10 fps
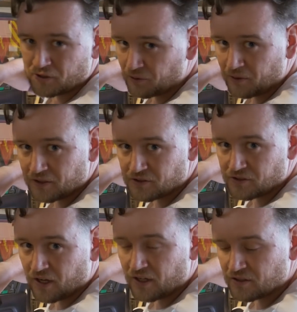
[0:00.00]
sure these are
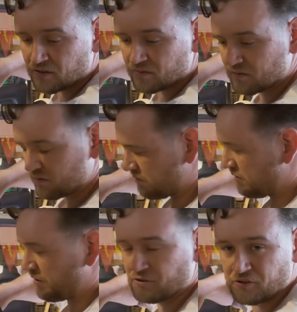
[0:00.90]
tight.
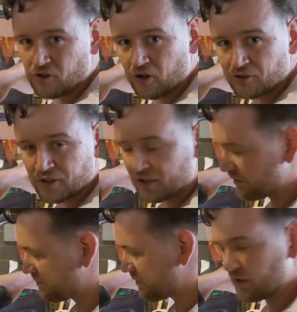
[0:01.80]
There is a torque
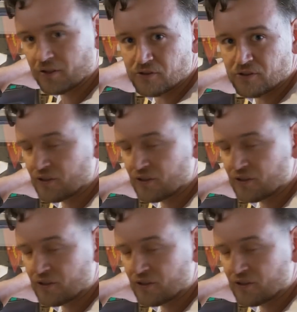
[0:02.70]
setting and this is